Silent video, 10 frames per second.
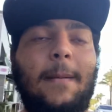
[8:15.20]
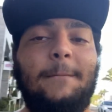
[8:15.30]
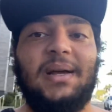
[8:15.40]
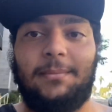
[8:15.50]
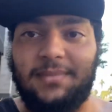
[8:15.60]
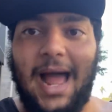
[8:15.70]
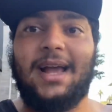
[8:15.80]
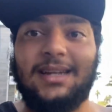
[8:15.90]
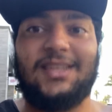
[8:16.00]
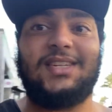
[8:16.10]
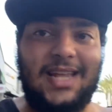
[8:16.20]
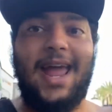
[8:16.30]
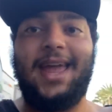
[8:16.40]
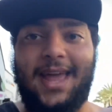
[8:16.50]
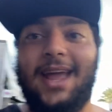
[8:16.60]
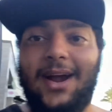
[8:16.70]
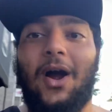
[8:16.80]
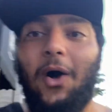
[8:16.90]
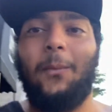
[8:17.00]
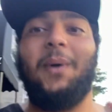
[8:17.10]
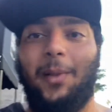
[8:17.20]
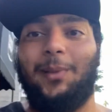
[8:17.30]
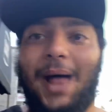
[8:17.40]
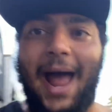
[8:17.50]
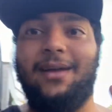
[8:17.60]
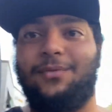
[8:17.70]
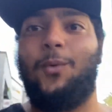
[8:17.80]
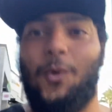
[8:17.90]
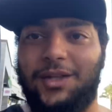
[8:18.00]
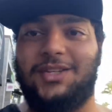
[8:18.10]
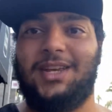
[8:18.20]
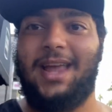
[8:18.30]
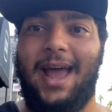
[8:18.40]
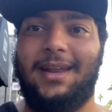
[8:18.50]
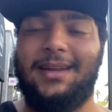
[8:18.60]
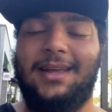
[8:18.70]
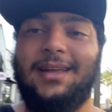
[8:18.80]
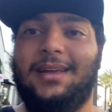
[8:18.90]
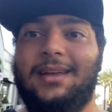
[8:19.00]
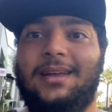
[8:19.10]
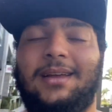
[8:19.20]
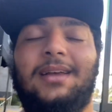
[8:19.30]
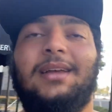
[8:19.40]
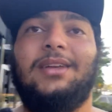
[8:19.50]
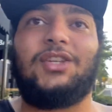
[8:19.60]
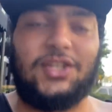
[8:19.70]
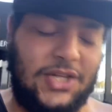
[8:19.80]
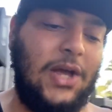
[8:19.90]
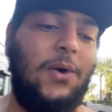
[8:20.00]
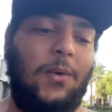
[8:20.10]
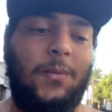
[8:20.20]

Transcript: But I'm not gonna stay here all my life once again. So,